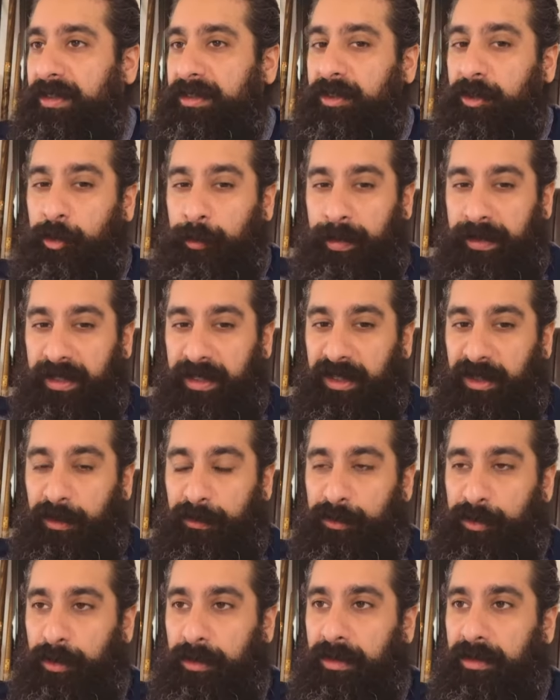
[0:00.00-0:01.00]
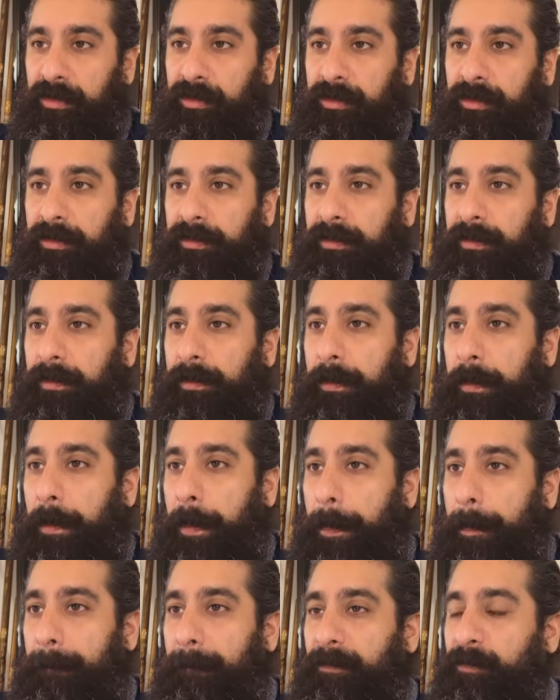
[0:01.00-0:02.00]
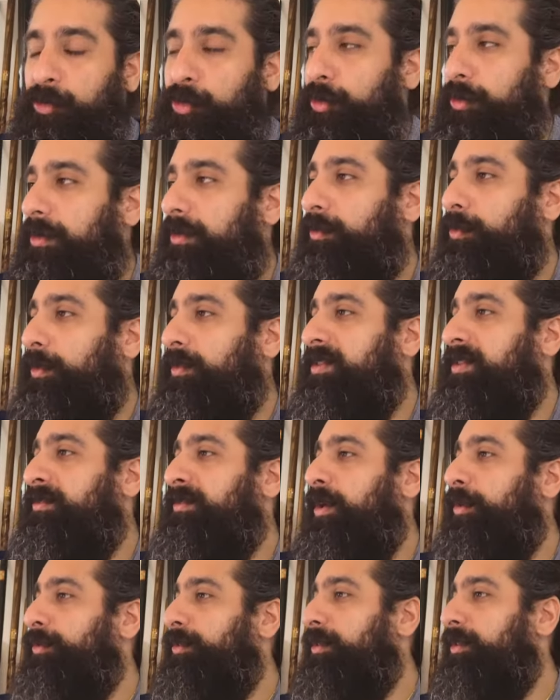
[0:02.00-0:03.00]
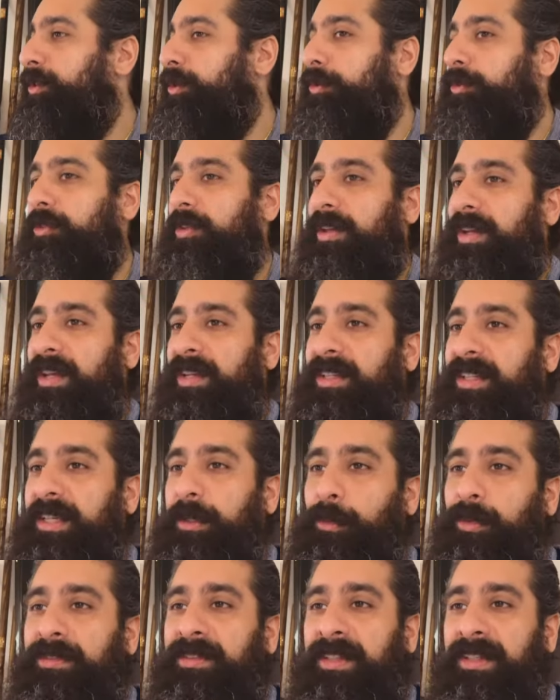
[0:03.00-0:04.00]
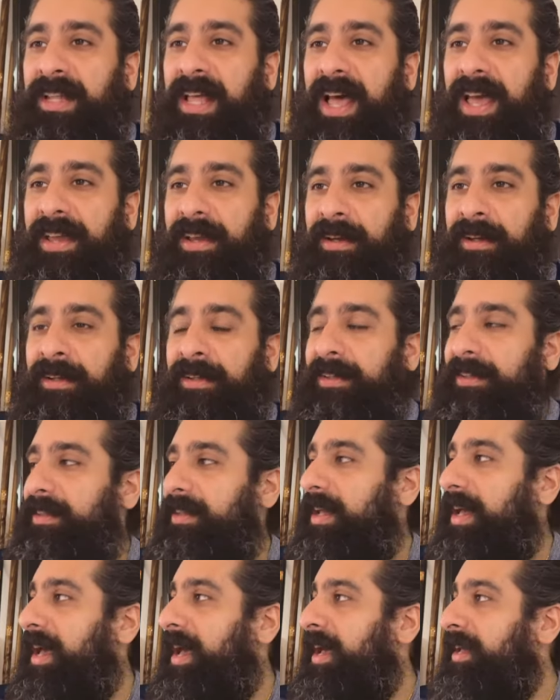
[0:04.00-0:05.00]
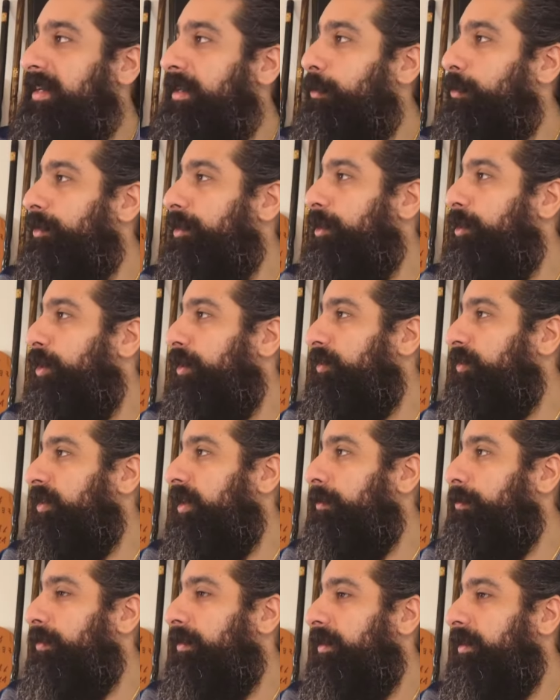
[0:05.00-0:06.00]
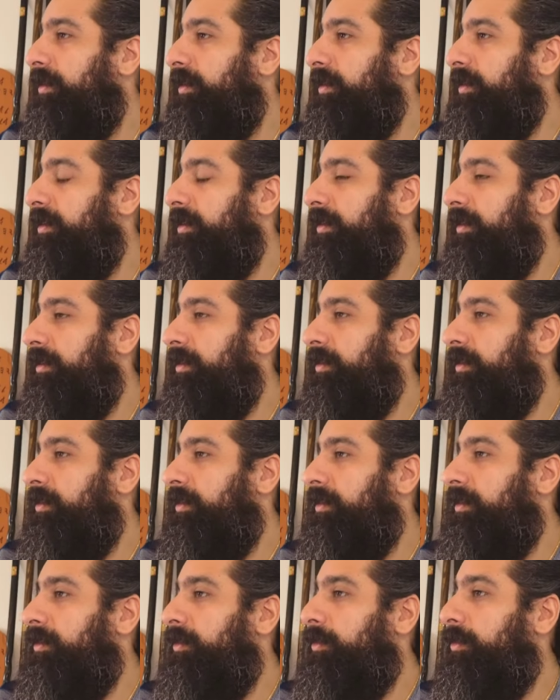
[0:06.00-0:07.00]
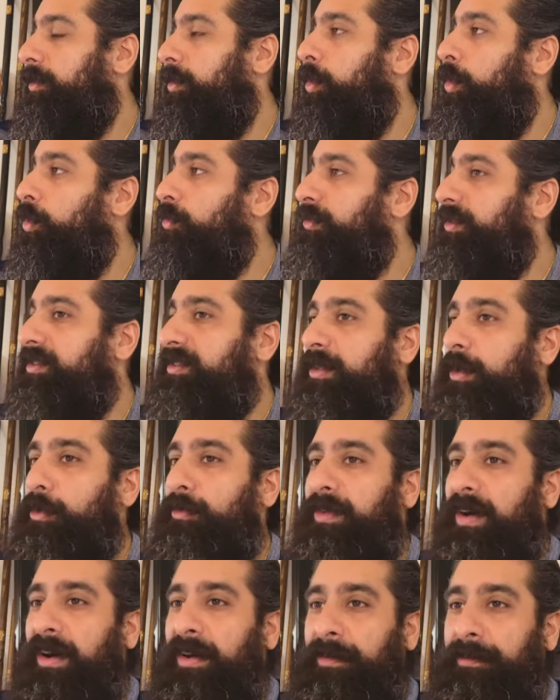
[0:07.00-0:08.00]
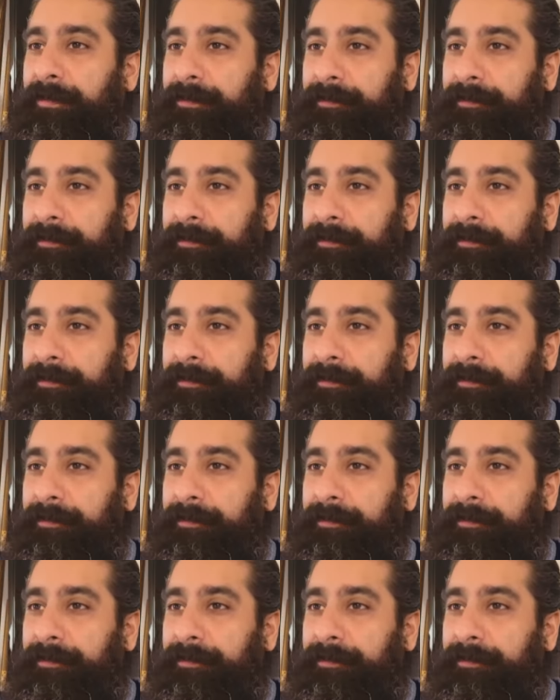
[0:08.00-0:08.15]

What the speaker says: This is speaking of Judas. Judas was a false accuser, and he was a liar, and he was a gossip. All for silver.